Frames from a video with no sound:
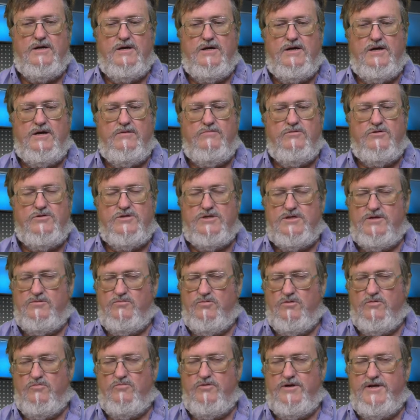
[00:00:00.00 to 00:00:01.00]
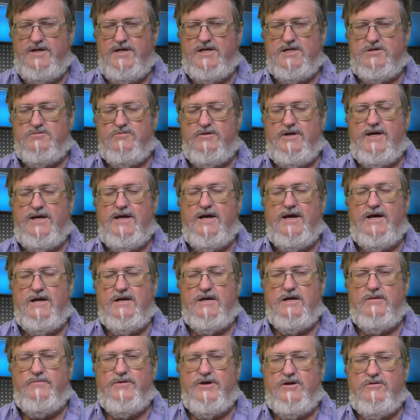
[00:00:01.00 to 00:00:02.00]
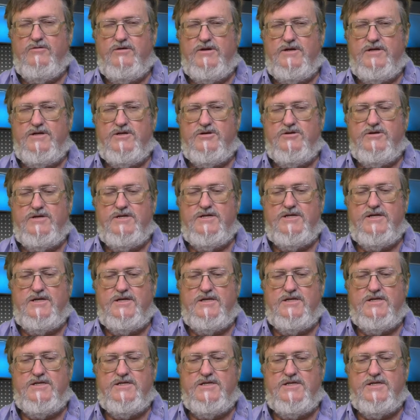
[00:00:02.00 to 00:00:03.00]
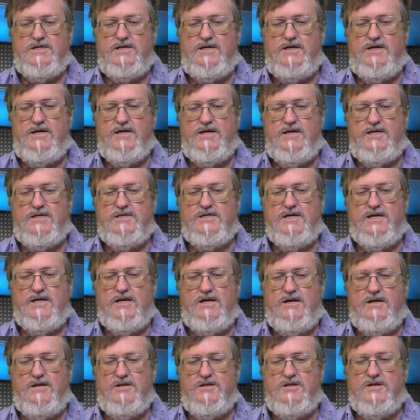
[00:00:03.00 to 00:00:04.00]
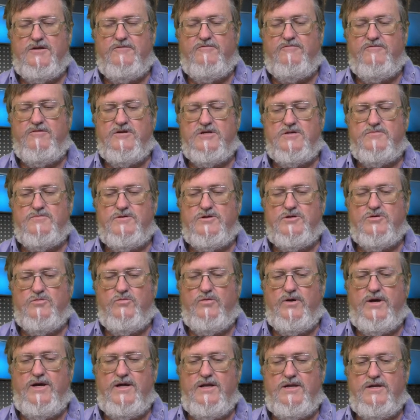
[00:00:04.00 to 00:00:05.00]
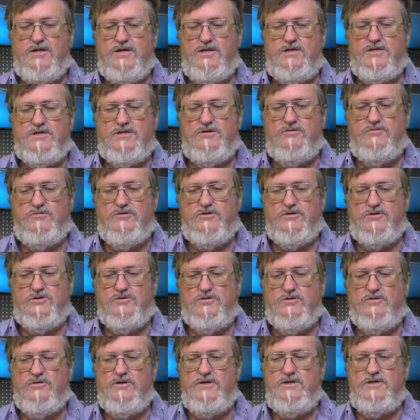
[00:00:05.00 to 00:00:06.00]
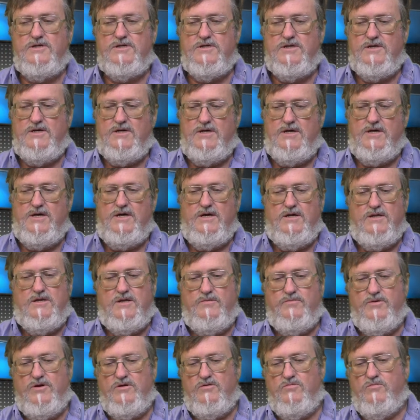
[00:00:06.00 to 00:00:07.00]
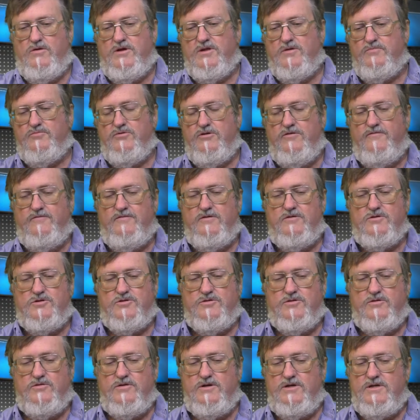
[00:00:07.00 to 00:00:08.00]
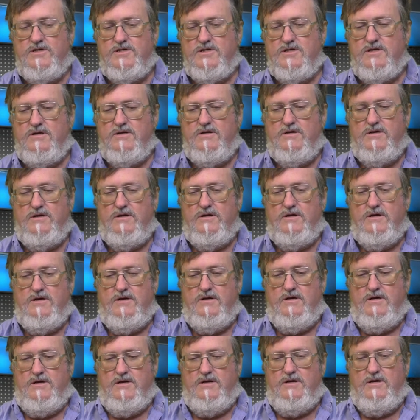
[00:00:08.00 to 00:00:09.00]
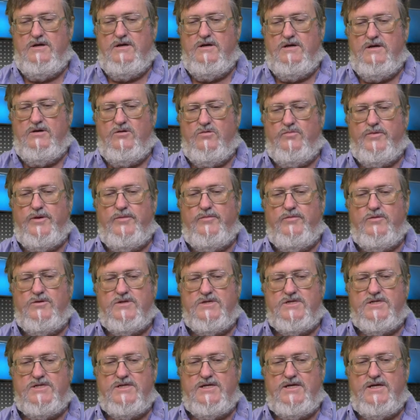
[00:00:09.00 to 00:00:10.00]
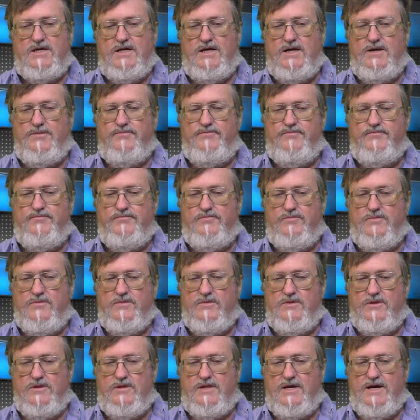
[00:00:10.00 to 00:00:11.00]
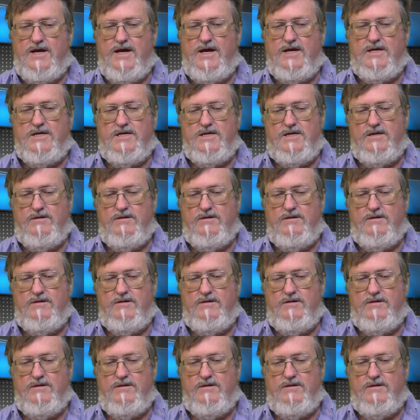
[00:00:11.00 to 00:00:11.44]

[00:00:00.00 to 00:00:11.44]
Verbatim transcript: and we'll see what readings we get. It'll be quite interesting to see exactly the difference between these two controllers. They're both weatherproof controllers. You'll be able to see that